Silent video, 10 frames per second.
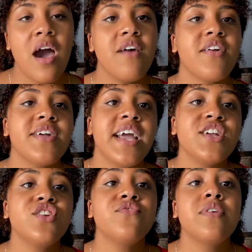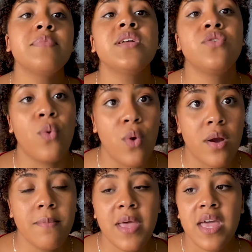A variation from the
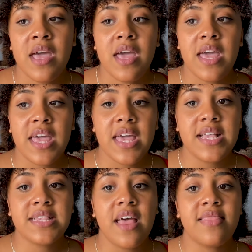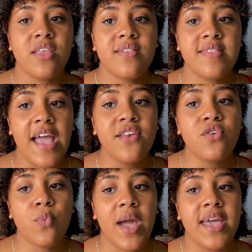norm is the
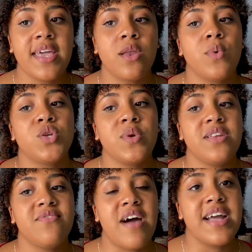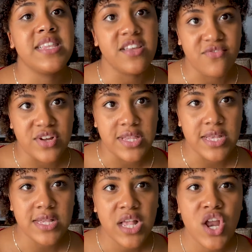standard way in which we define
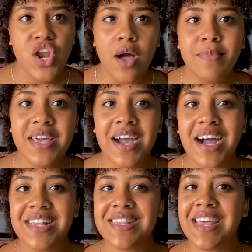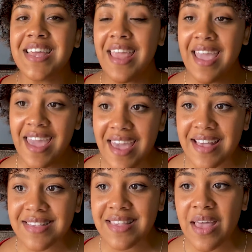differences, not because it
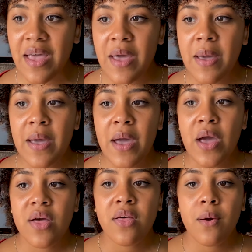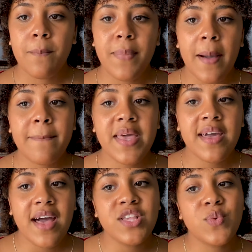is, but
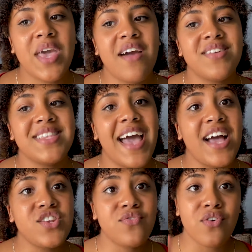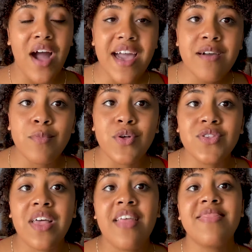because we have attached
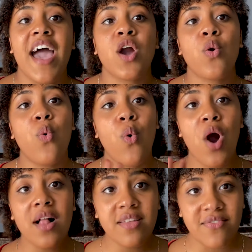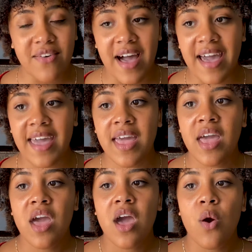variables that qualify
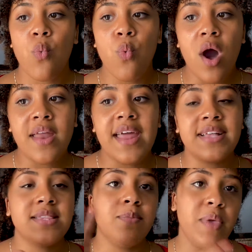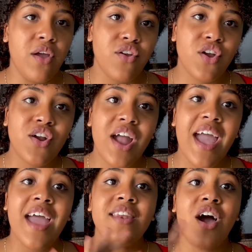one as superior
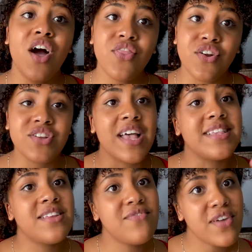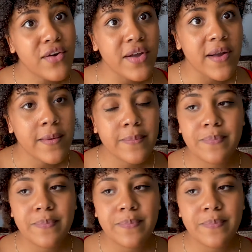and others as inferior.